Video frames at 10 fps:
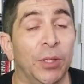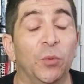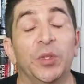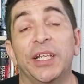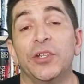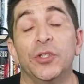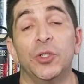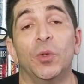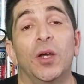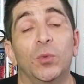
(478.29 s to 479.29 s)
but when they
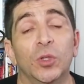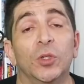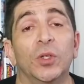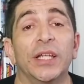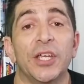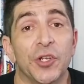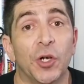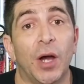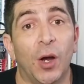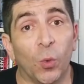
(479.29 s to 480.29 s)
do, I will let you
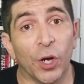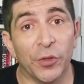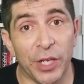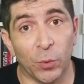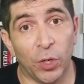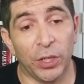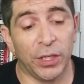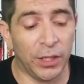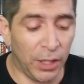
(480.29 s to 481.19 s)
know how well they work.